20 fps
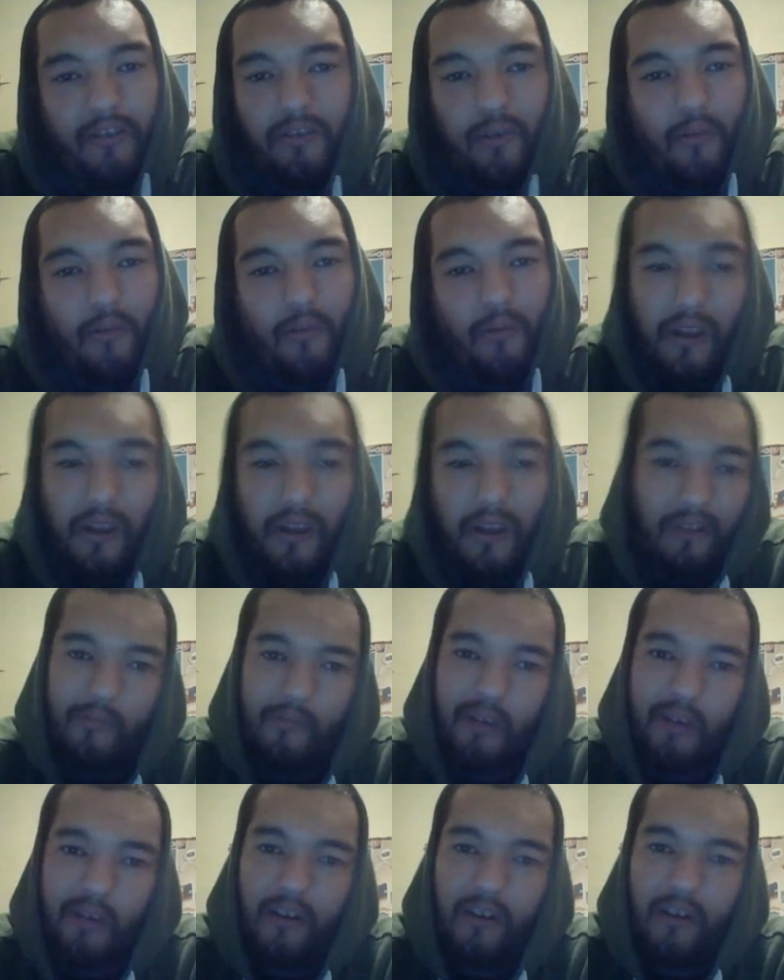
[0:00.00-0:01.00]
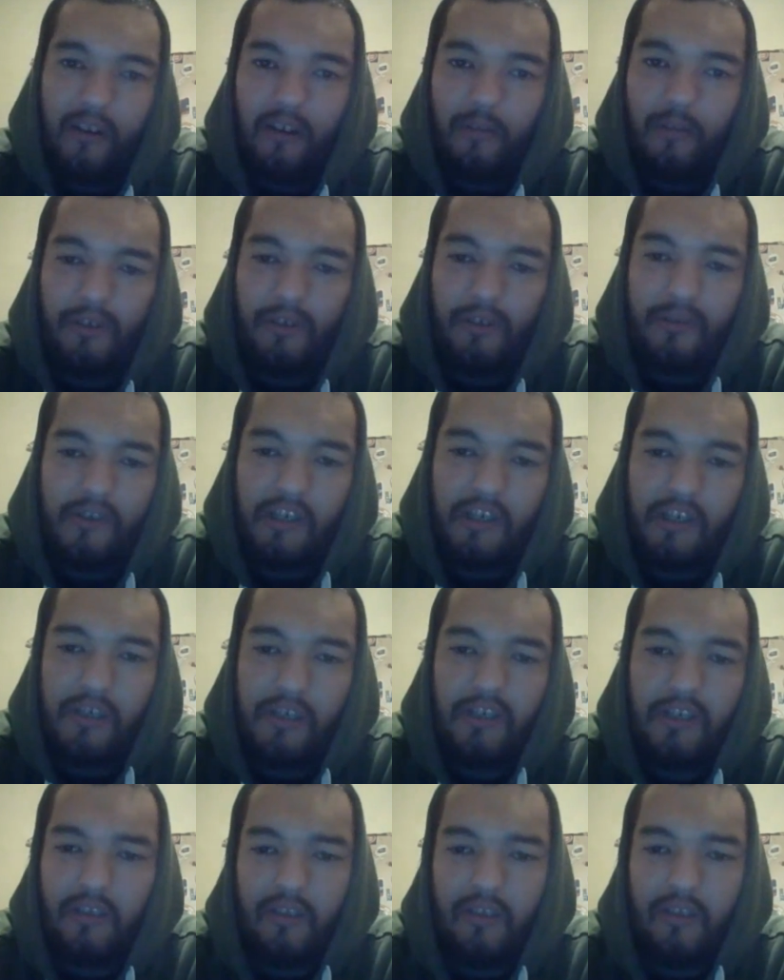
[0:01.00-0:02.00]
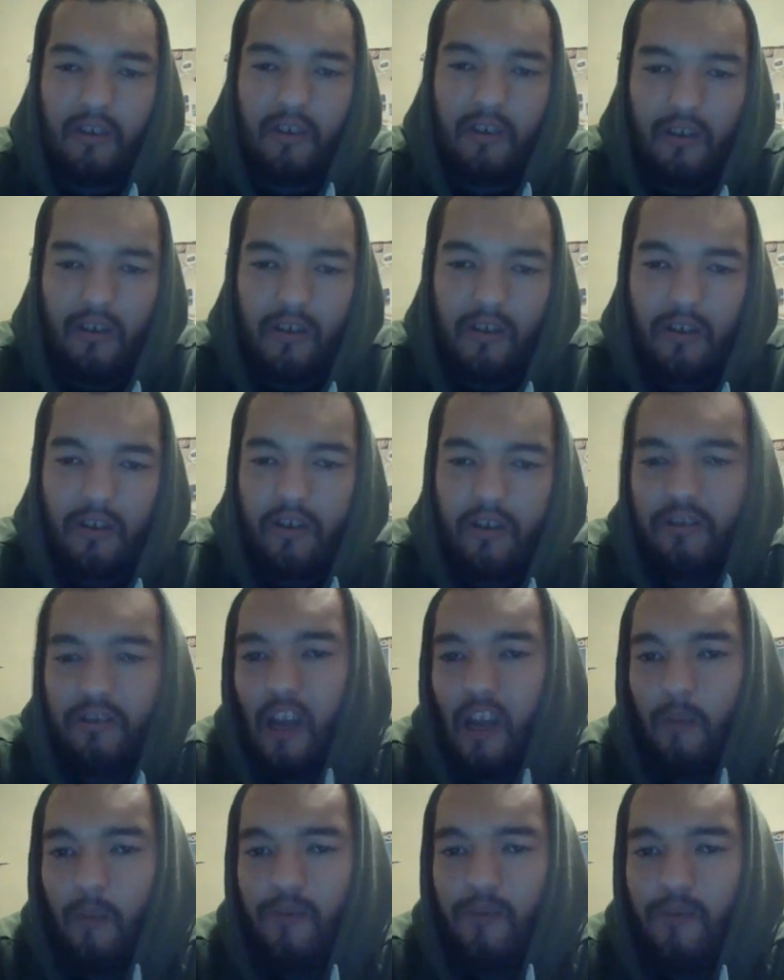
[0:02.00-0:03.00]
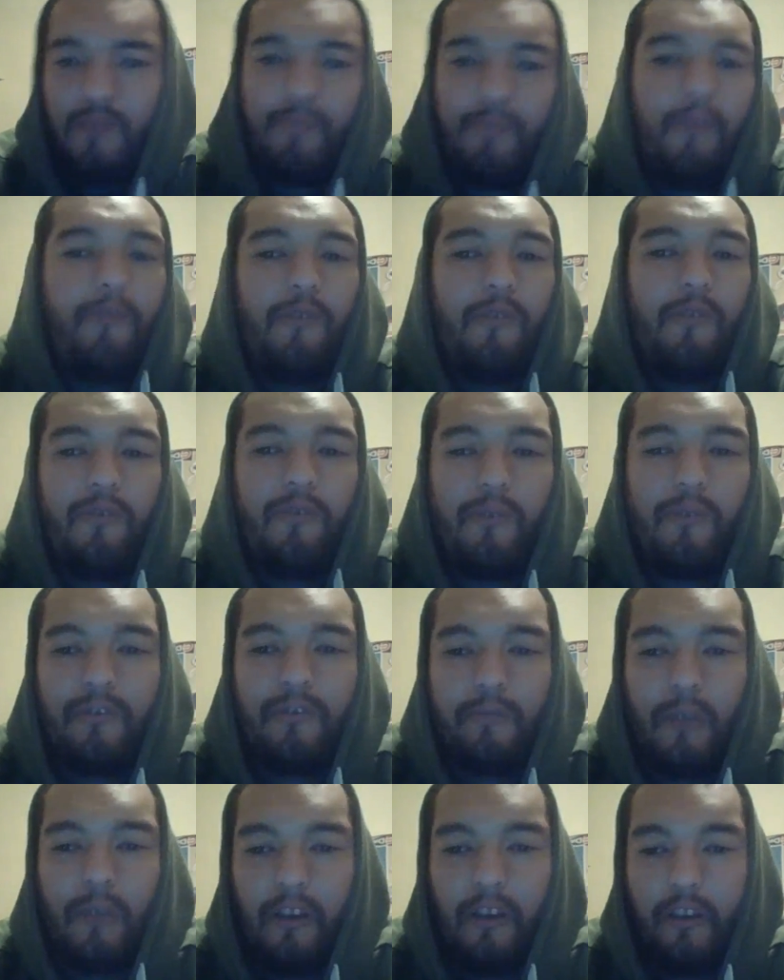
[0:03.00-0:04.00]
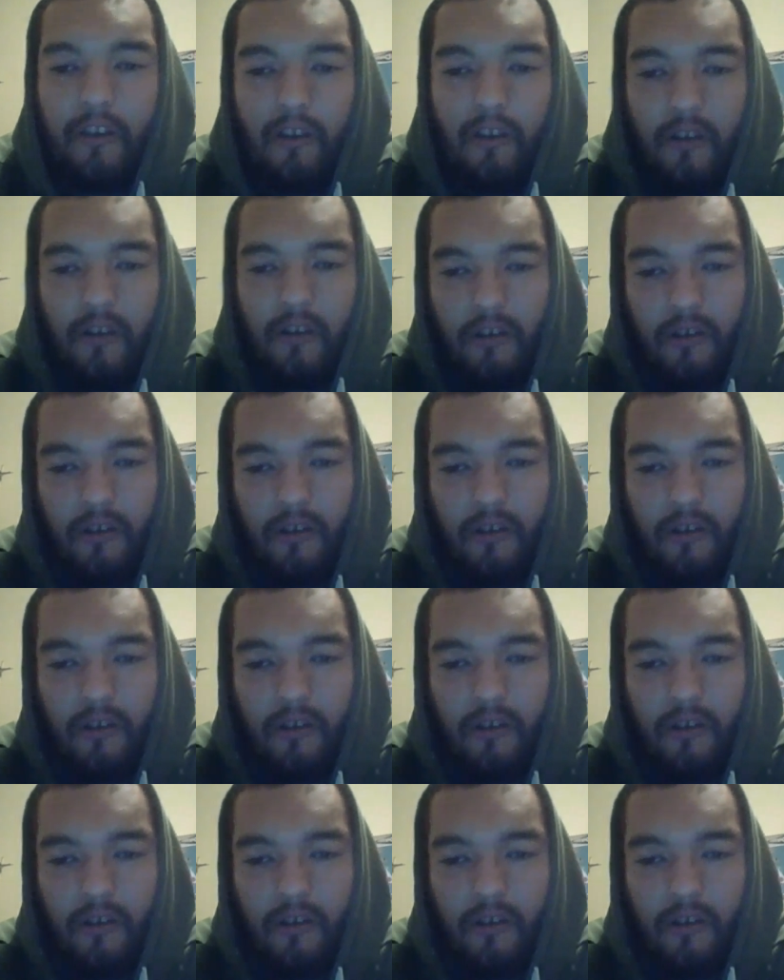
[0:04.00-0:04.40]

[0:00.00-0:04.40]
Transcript: There's no way they're going to bring an IWGP championship over to WrestleMania.